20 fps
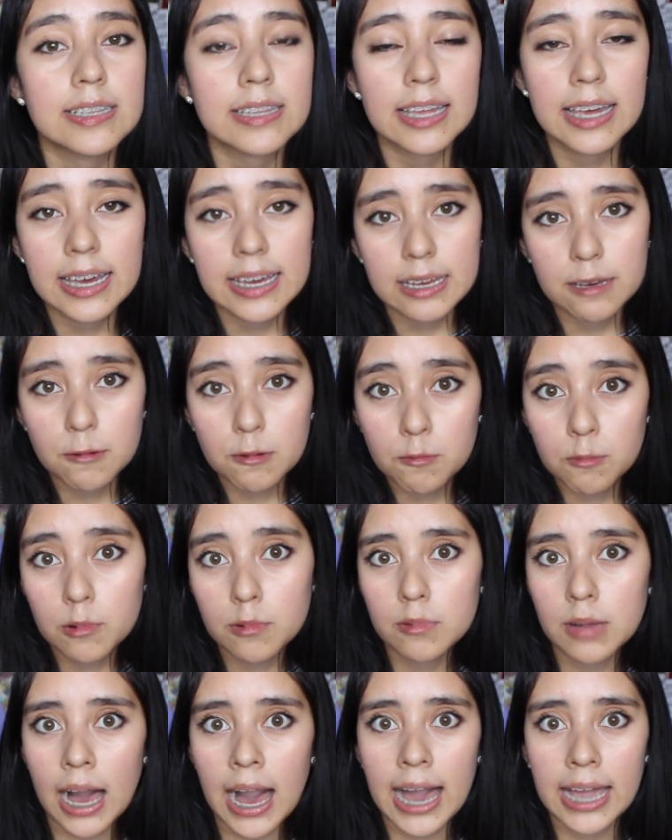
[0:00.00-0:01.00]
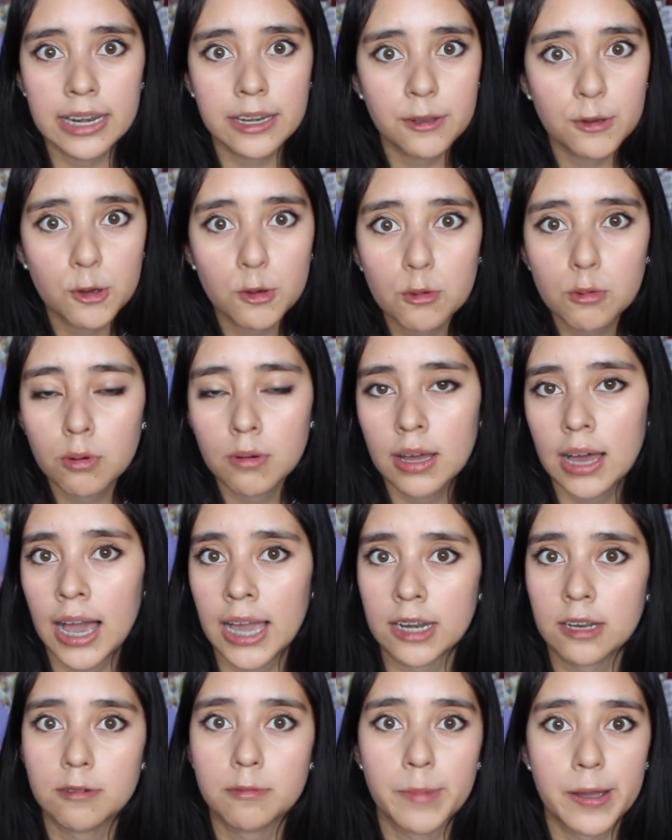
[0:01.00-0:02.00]
Like I do,
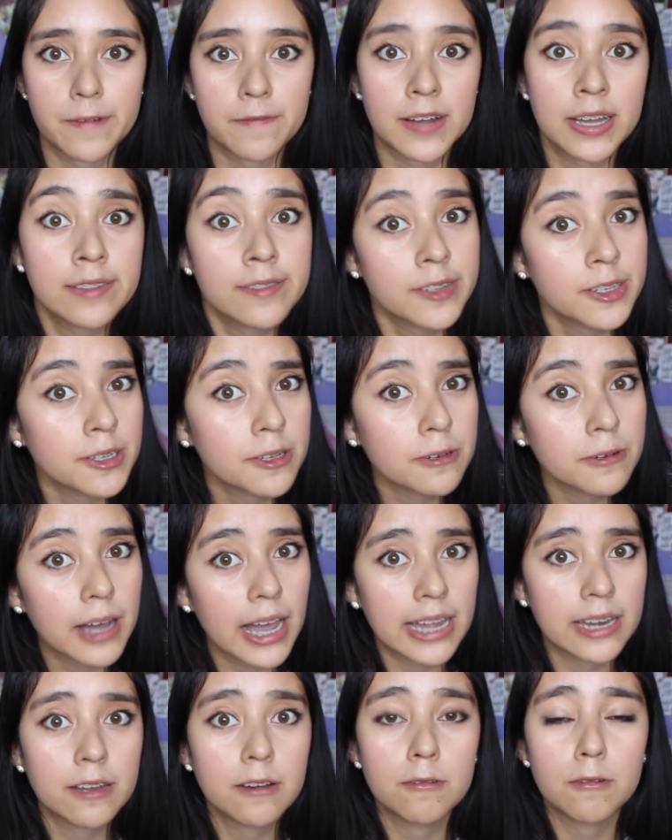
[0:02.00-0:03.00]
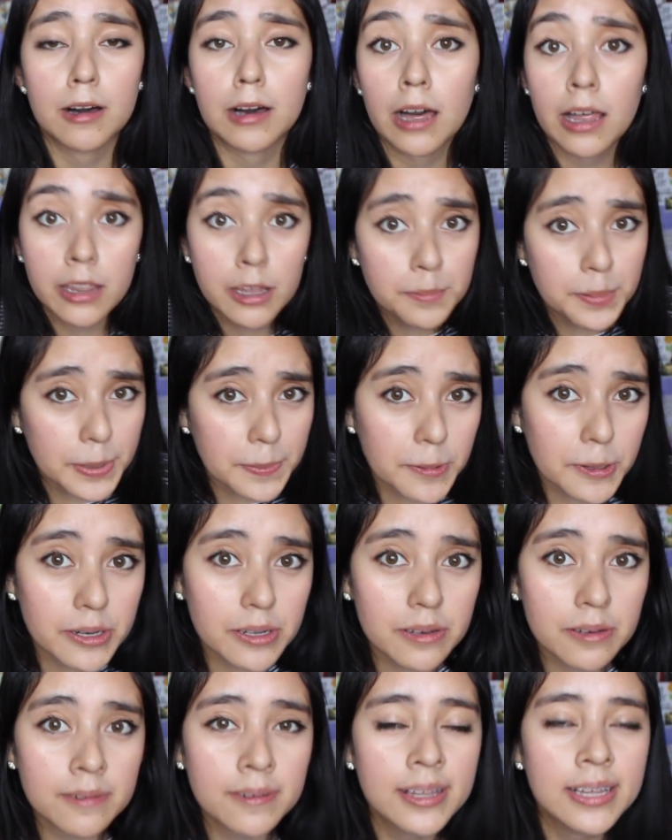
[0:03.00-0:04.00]
I know my friends do, I know other people
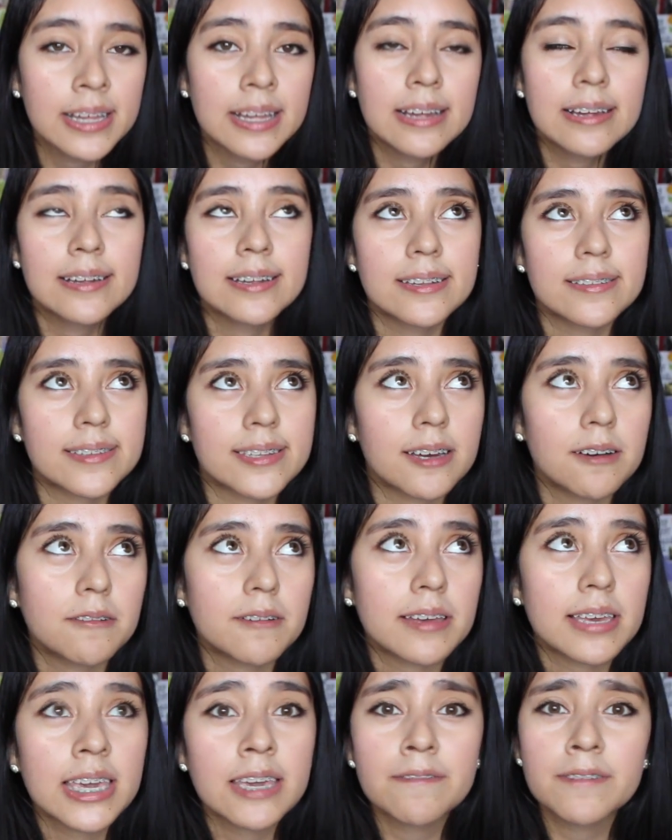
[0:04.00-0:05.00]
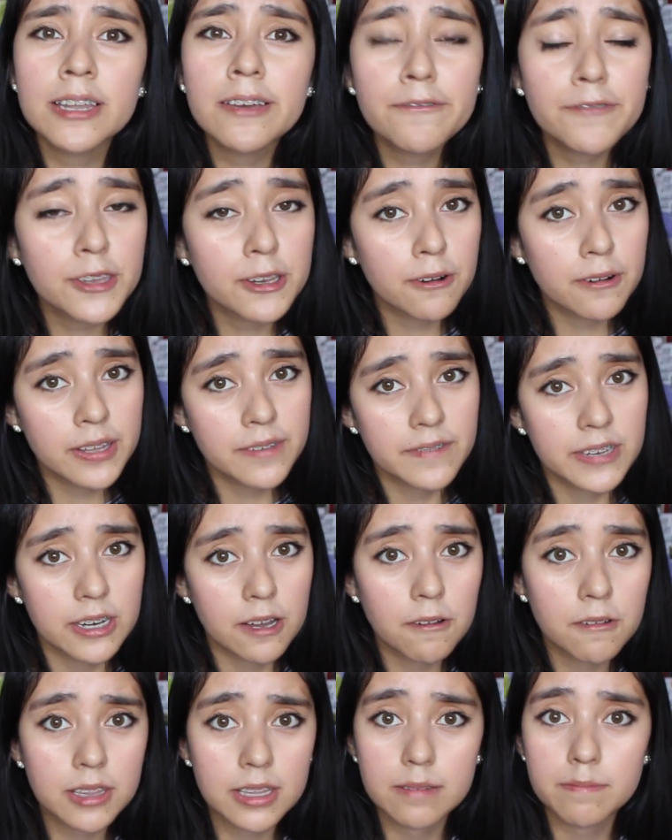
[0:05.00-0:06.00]
do. So even if you don't even
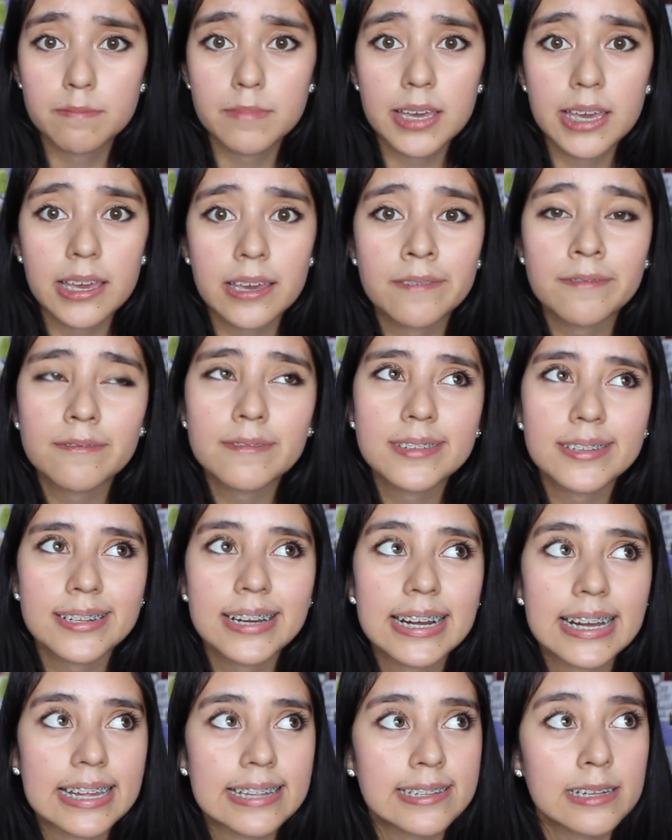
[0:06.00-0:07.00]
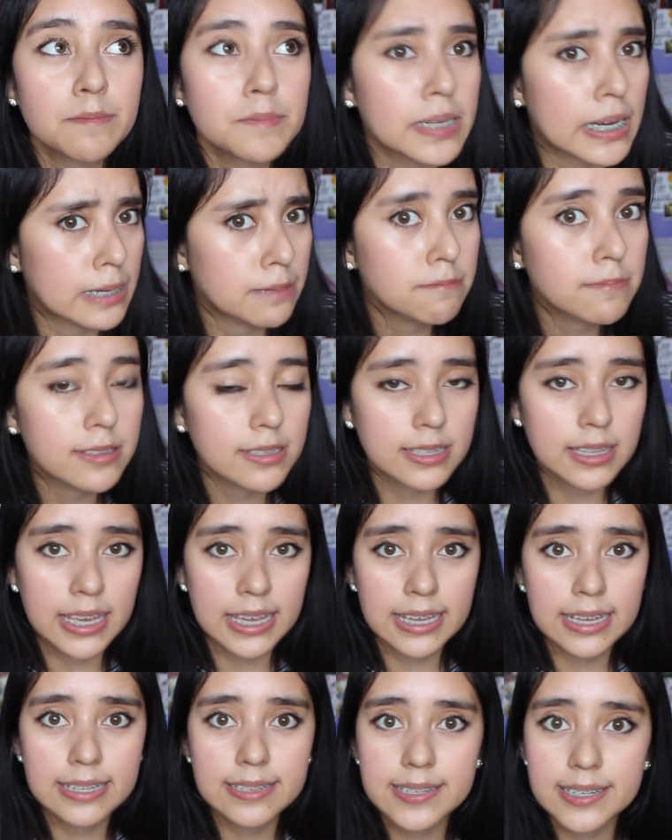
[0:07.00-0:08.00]
know them, it's like sometimes,
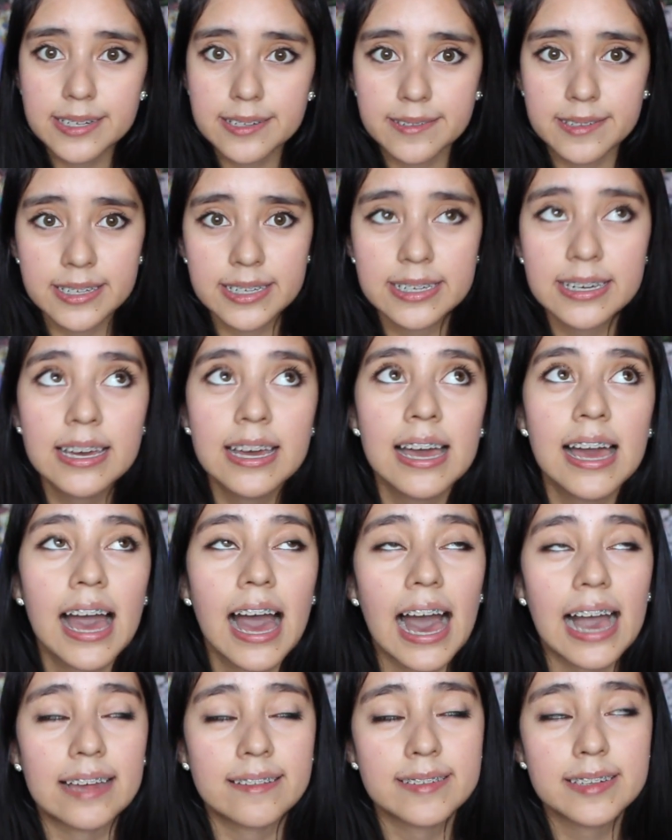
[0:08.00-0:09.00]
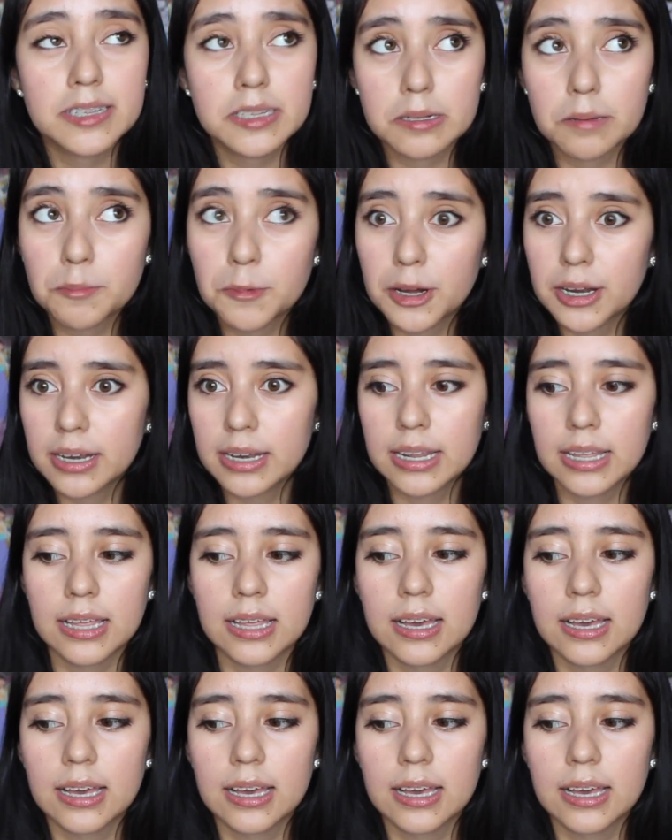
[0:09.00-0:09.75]
like, it's seriously, I see someone